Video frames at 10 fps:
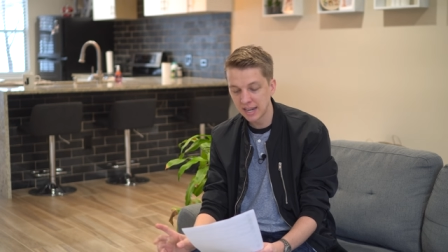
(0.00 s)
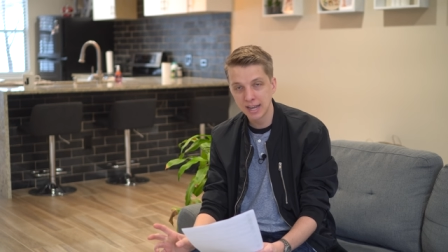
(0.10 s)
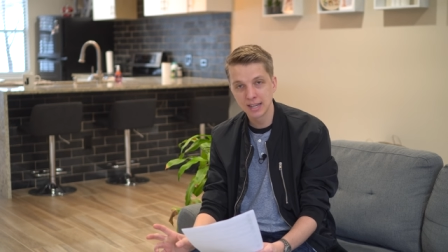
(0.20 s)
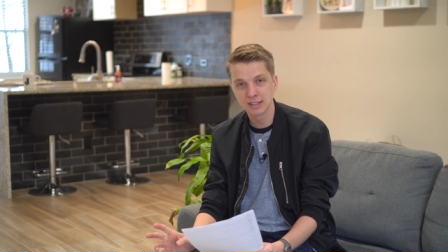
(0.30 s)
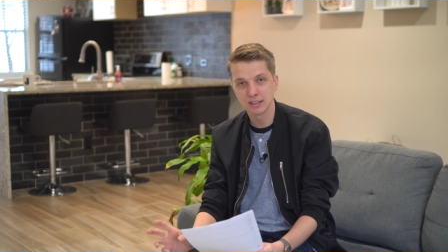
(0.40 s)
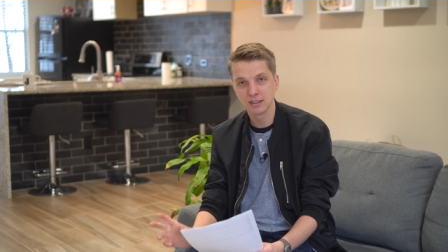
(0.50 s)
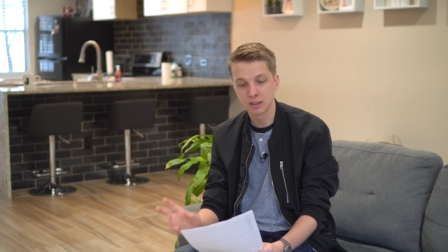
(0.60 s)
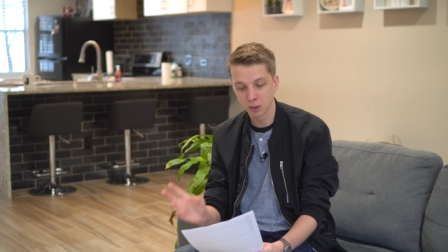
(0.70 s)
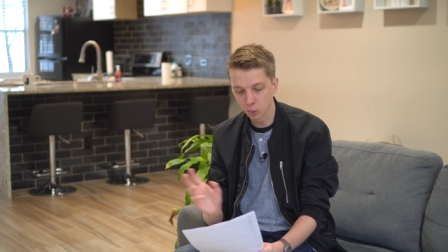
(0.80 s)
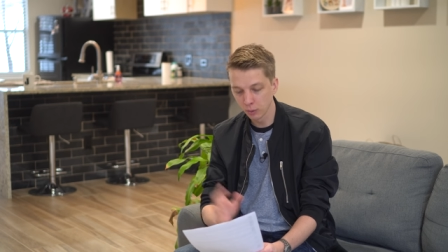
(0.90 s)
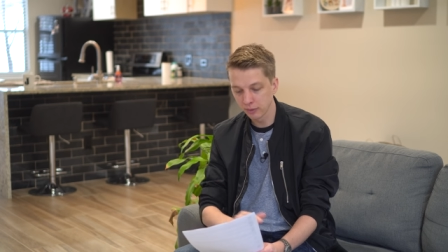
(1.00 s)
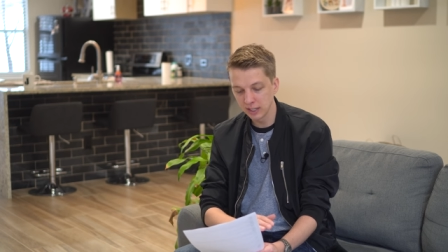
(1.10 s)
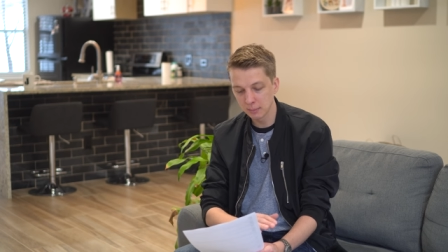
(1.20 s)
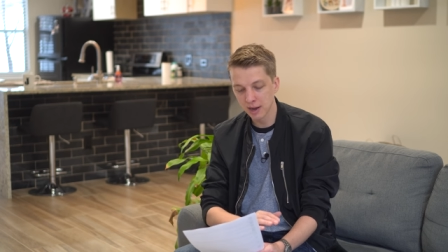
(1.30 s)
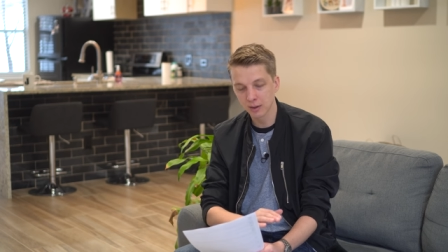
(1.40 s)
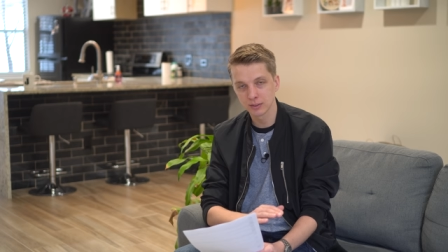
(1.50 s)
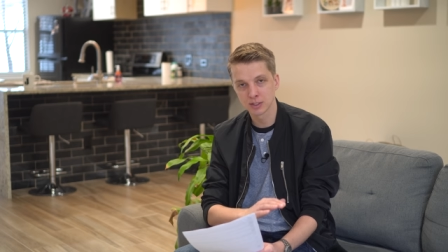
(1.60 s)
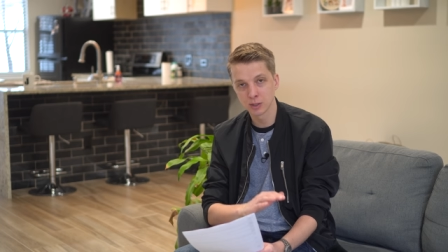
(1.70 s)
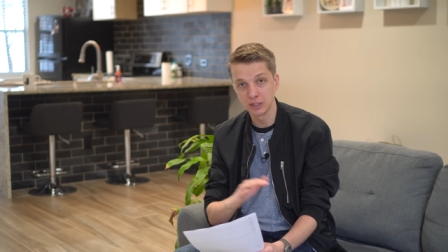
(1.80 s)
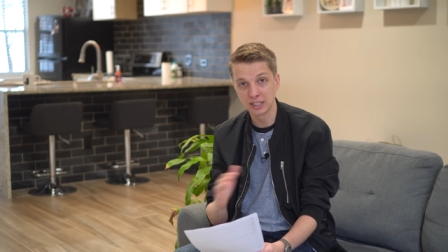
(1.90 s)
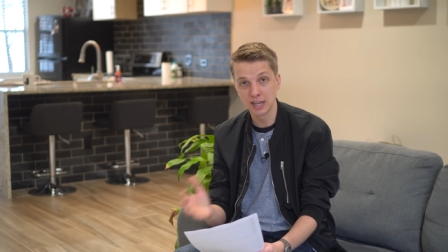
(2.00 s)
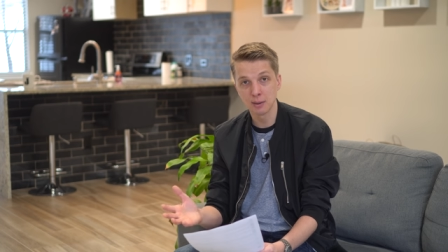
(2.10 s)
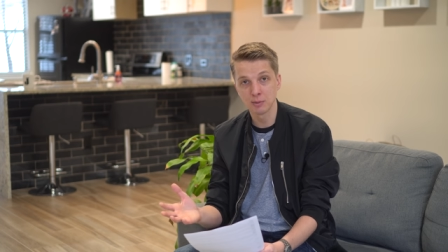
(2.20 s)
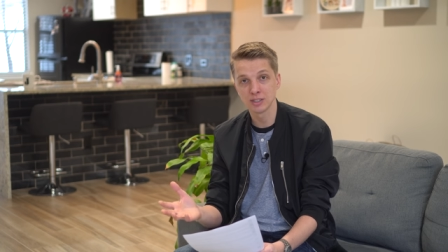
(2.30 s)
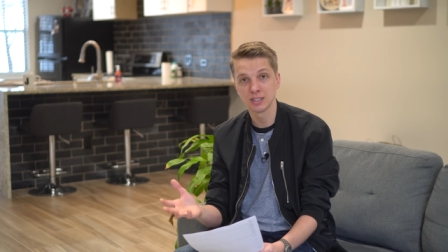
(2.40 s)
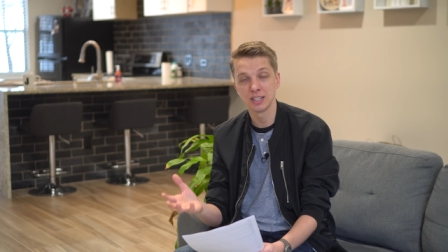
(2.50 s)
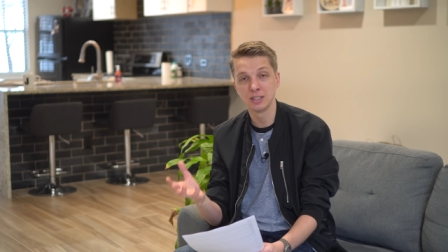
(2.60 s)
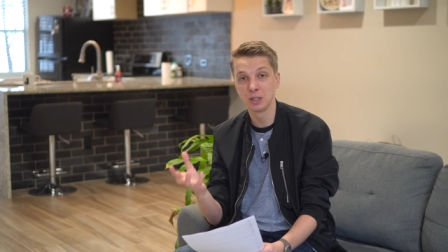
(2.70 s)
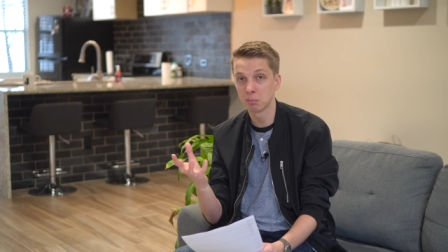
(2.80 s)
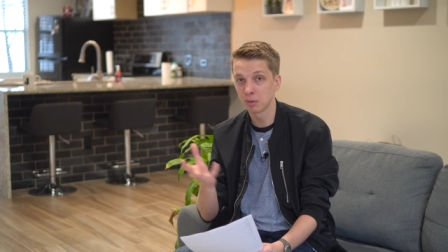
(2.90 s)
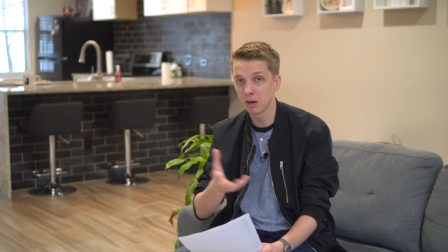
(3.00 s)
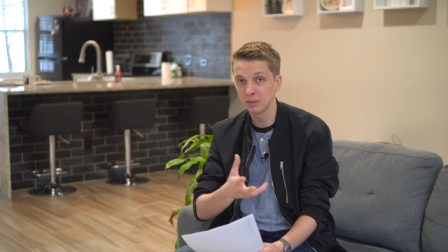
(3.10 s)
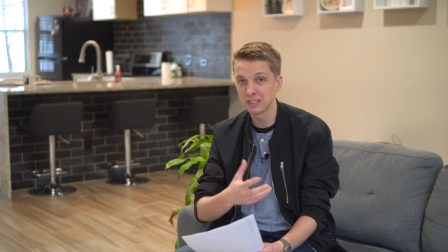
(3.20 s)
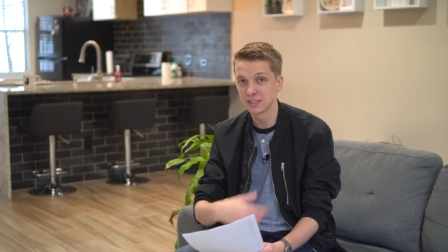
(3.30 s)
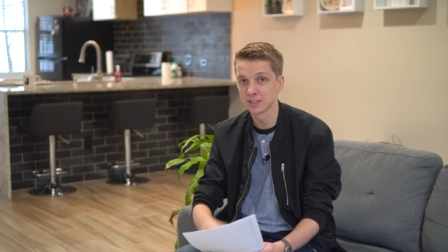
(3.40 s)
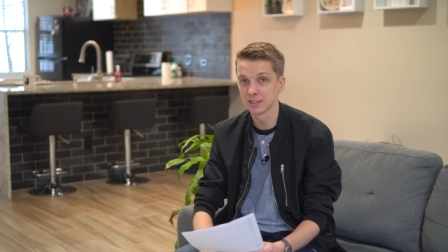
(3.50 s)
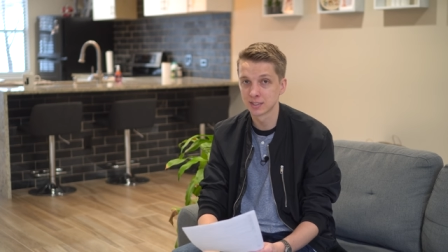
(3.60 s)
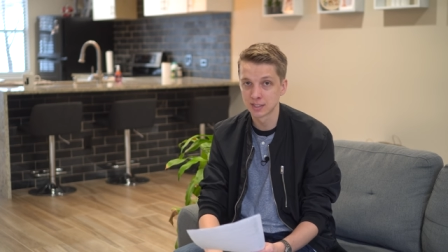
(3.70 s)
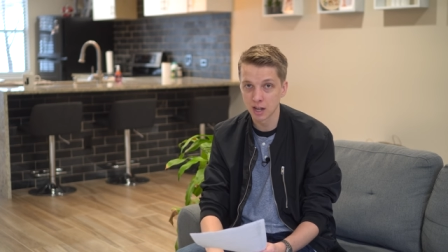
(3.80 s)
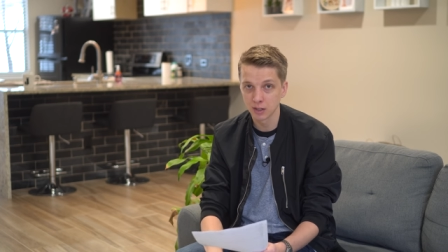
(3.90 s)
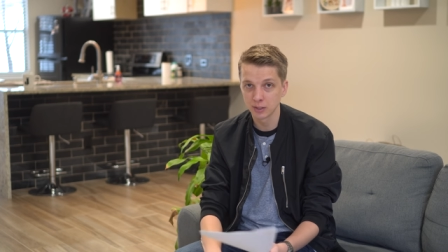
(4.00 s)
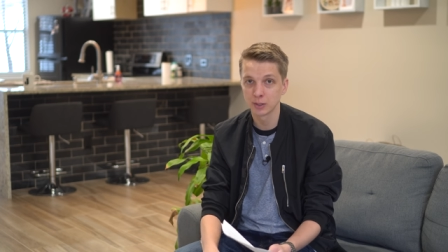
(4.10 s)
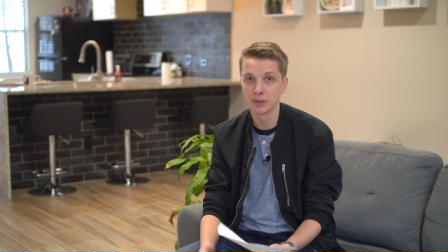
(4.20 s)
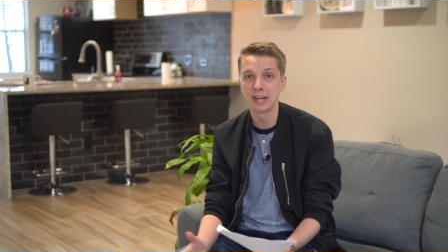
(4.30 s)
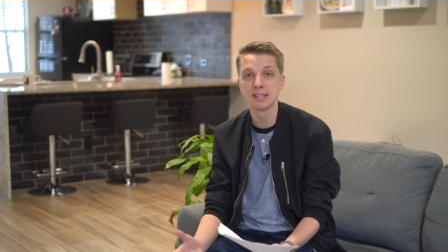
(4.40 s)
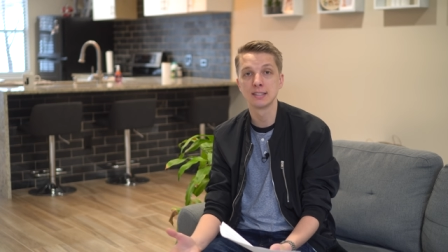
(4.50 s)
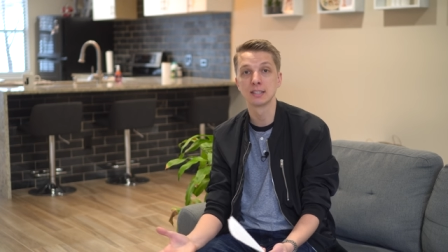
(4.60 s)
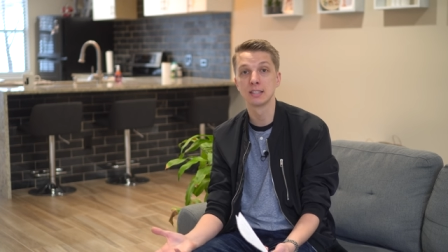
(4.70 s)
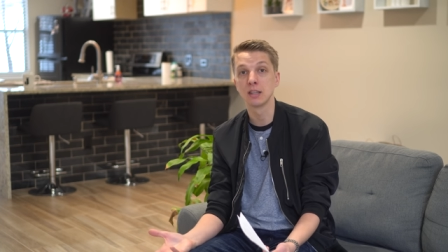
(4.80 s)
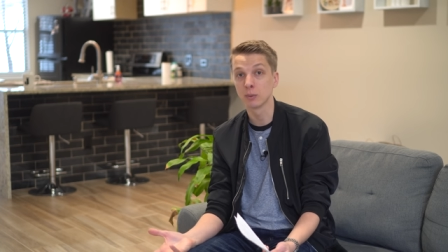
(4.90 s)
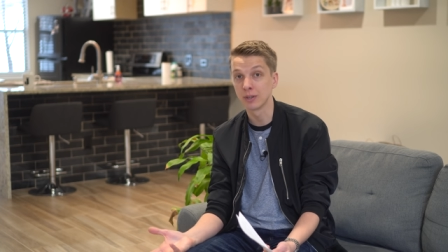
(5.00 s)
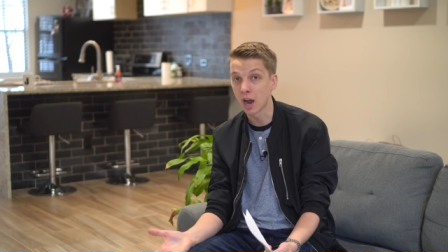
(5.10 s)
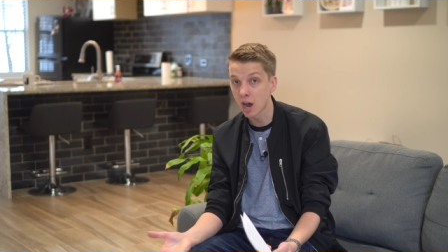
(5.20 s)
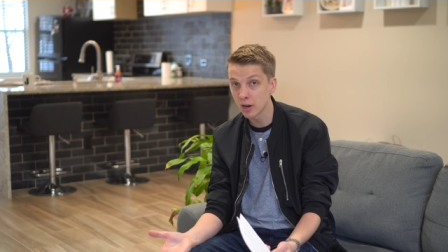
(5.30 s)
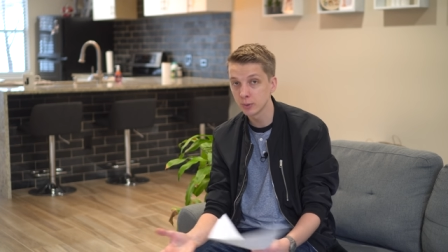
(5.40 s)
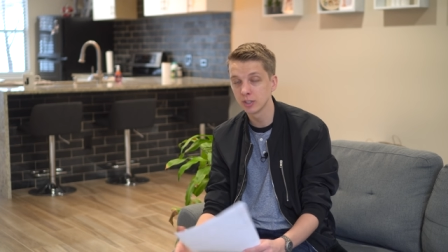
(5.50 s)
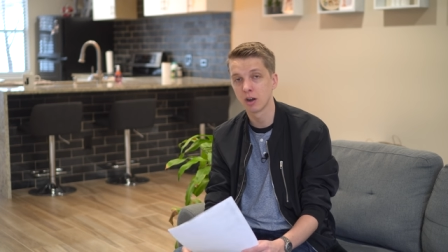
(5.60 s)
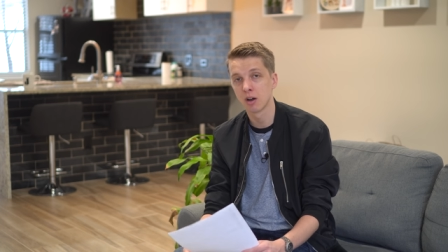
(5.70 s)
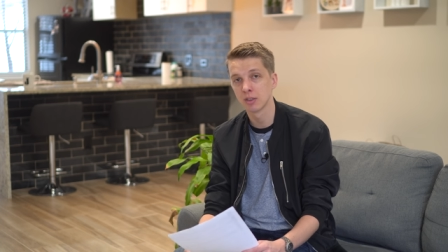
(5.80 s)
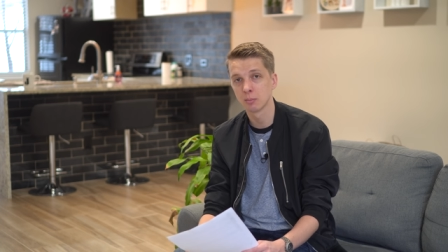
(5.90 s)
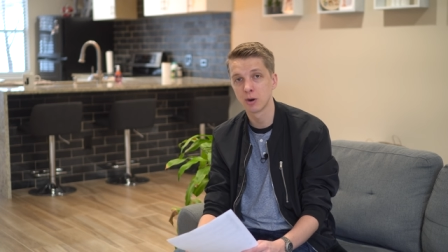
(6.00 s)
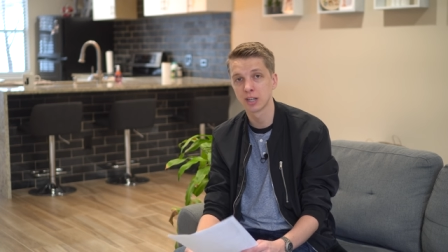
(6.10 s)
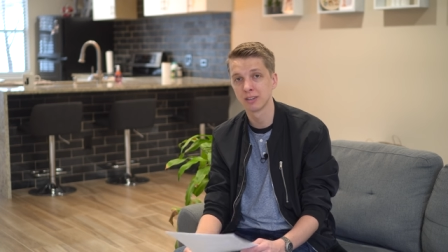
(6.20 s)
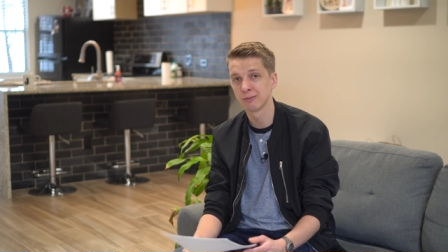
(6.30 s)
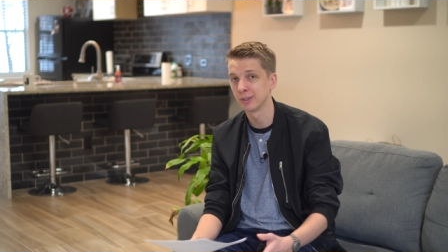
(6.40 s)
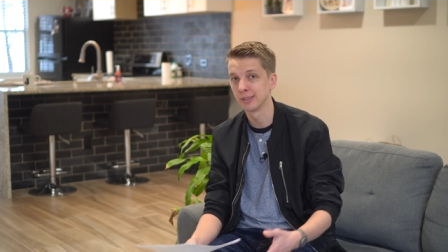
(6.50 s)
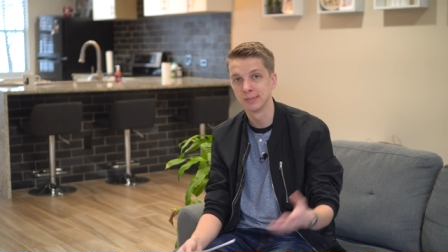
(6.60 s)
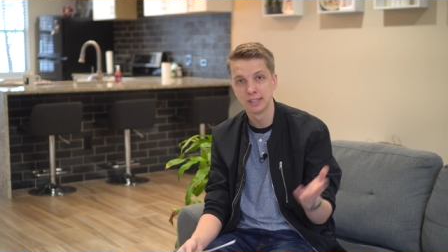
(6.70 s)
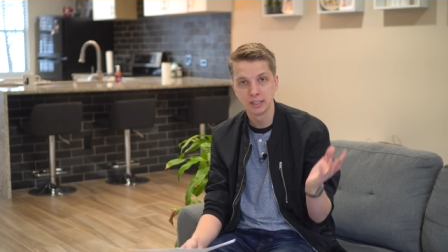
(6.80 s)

And the cool thing about Sony cameras is you could probably still sell your a6300 on the market for